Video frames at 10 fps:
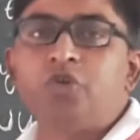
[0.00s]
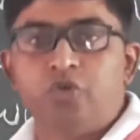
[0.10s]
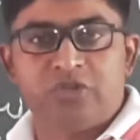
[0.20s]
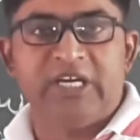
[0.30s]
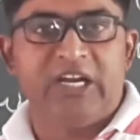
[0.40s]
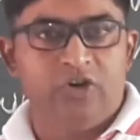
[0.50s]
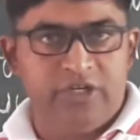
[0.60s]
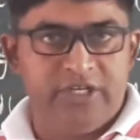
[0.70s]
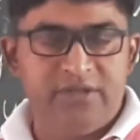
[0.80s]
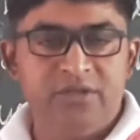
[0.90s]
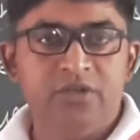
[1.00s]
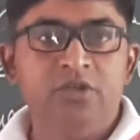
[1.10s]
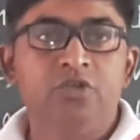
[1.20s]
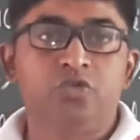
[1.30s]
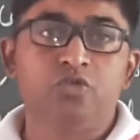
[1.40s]
took the
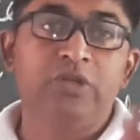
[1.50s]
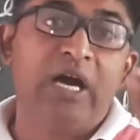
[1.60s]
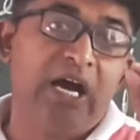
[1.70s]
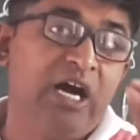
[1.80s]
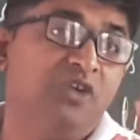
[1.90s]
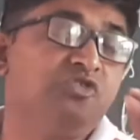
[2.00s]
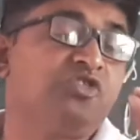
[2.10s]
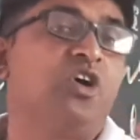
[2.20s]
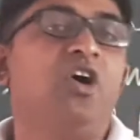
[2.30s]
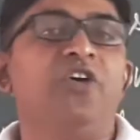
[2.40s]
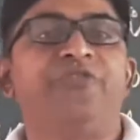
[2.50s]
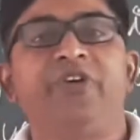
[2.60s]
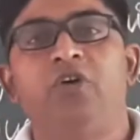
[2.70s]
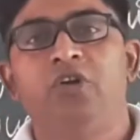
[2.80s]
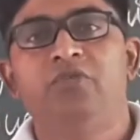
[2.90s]
lawyer to the house of
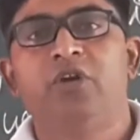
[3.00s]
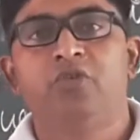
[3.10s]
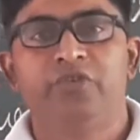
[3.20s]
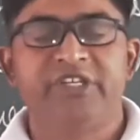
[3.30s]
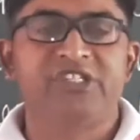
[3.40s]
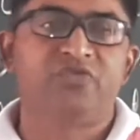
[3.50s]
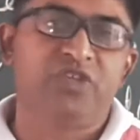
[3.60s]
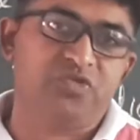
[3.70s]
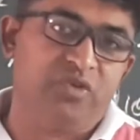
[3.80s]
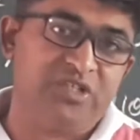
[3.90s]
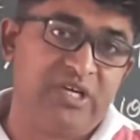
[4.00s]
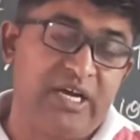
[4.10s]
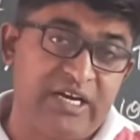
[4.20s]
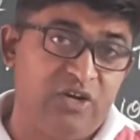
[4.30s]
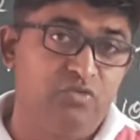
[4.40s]
Oliver Lutkins, which was
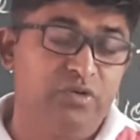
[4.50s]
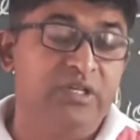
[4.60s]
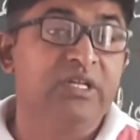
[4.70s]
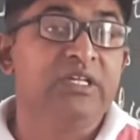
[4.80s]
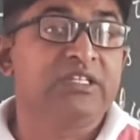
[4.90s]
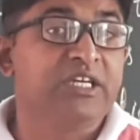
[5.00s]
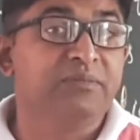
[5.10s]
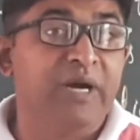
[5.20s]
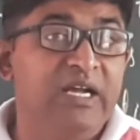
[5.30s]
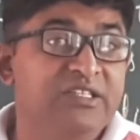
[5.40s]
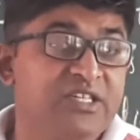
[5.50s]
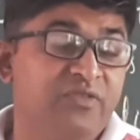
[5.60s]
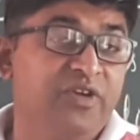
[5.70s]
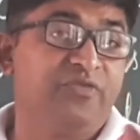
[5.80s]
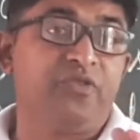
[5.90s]
around 3 miles
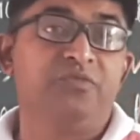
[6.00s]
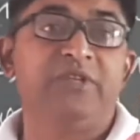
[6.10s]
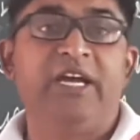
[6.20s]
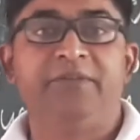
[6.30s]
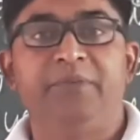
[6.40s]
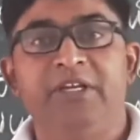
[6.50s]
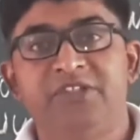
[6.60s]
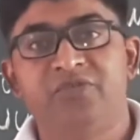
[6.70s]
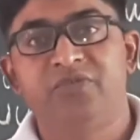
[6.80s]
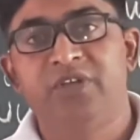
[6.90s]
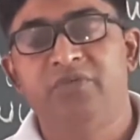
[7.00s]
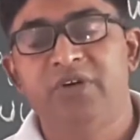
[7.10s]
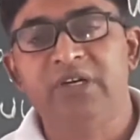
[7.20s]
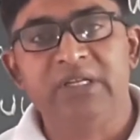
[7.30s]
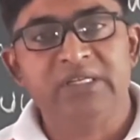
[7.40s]
away from that place they
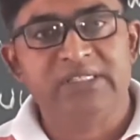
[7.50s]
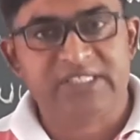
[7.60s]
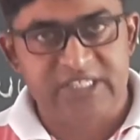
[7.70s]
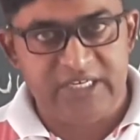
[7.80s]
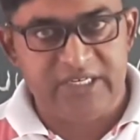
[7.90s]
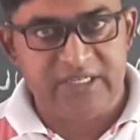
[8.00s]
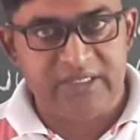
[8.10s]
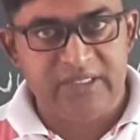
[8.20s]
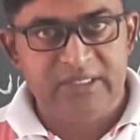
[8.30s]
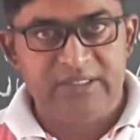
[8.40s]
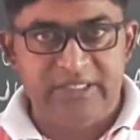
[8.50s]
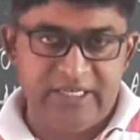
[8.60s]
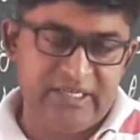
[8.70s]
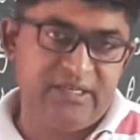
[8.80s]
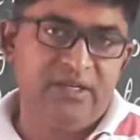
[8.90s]
were standing.
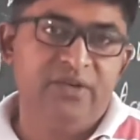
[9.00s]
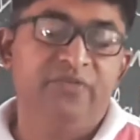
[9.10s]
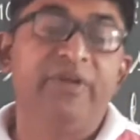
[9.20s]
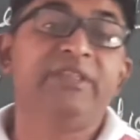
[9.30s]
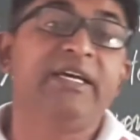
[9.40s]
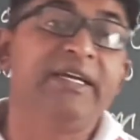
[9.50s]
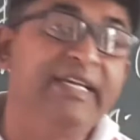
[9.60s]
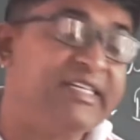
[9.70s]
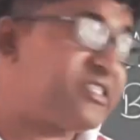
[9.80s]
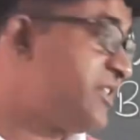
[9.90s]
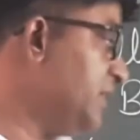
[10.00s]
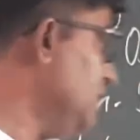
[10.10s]
There, when they reached,